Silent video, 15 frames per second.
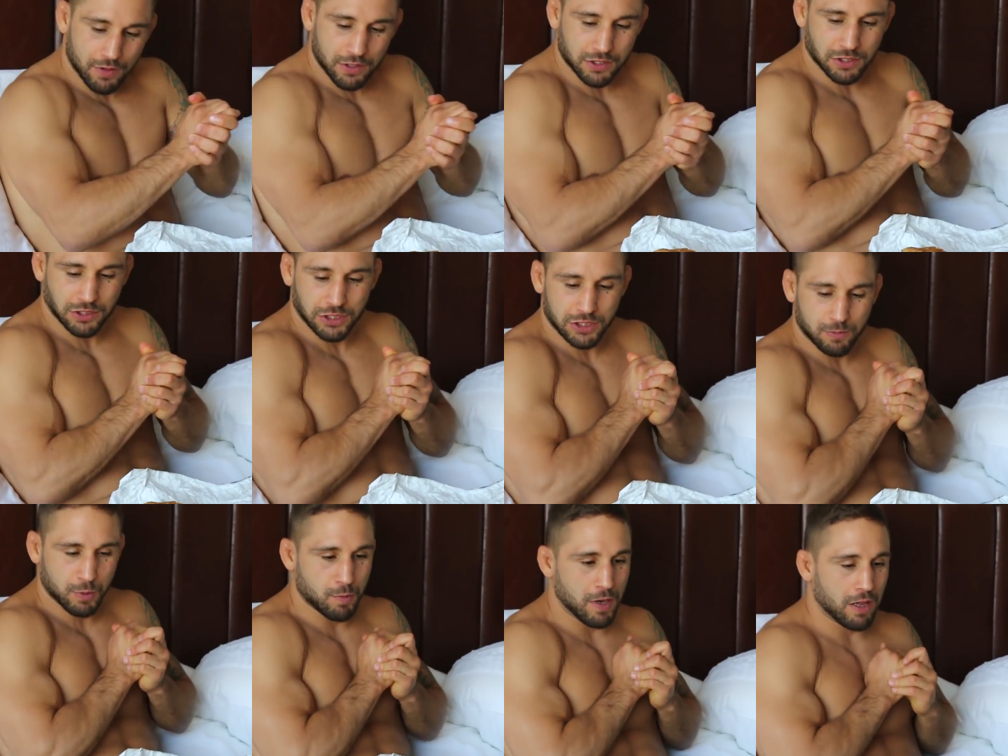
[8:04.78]
think this is going to
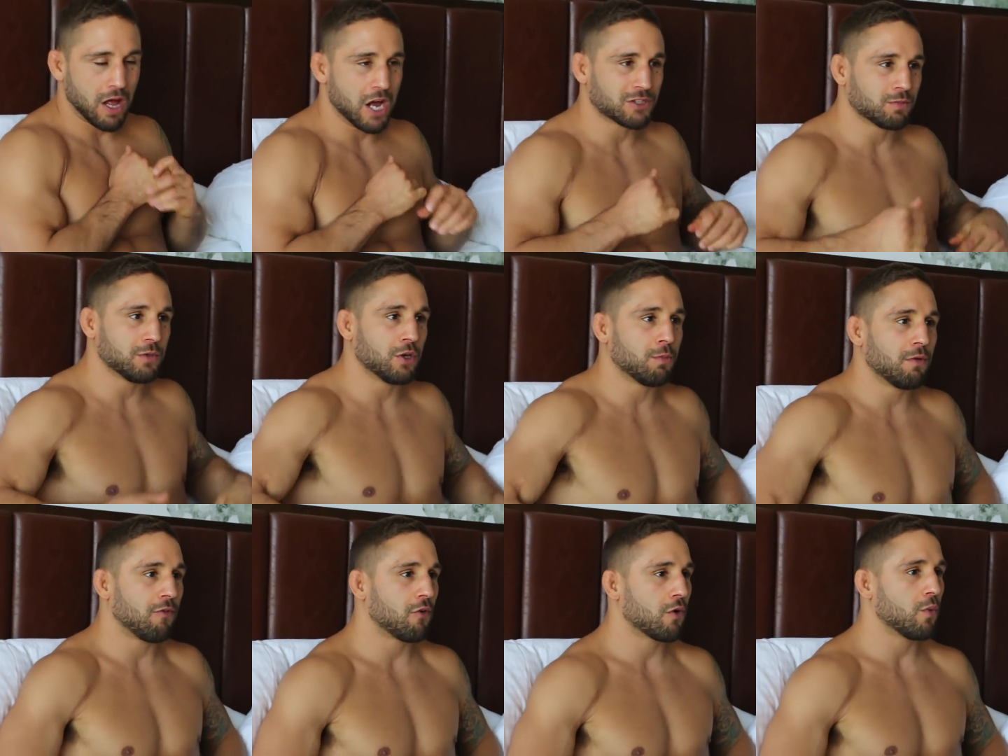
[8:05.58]
be my last meal
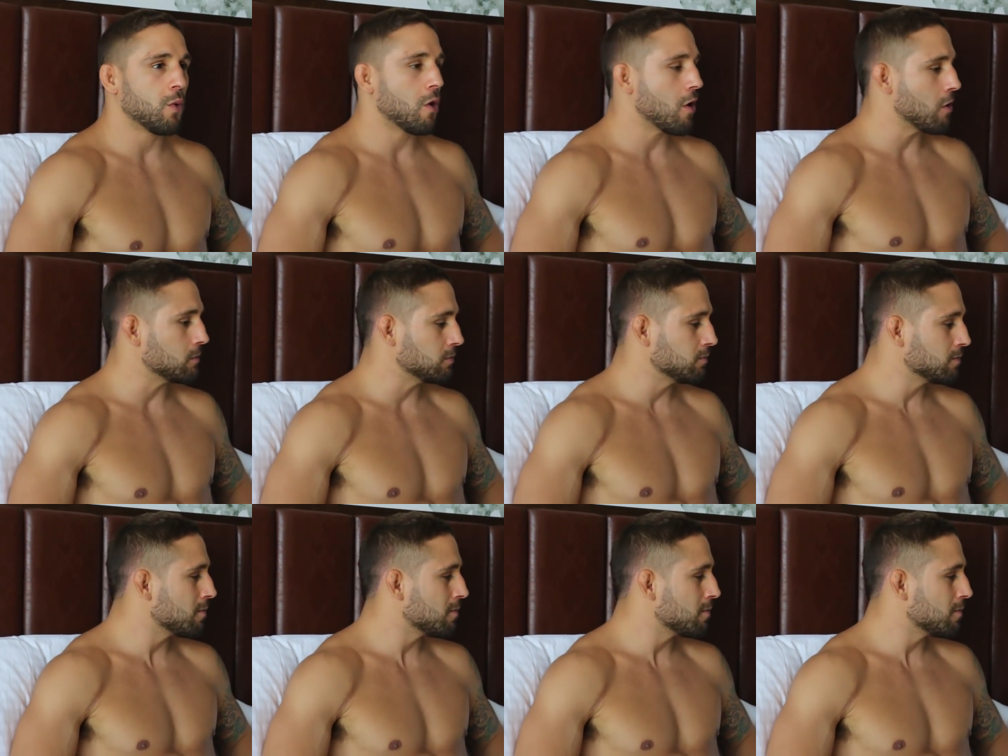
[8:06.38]
before war.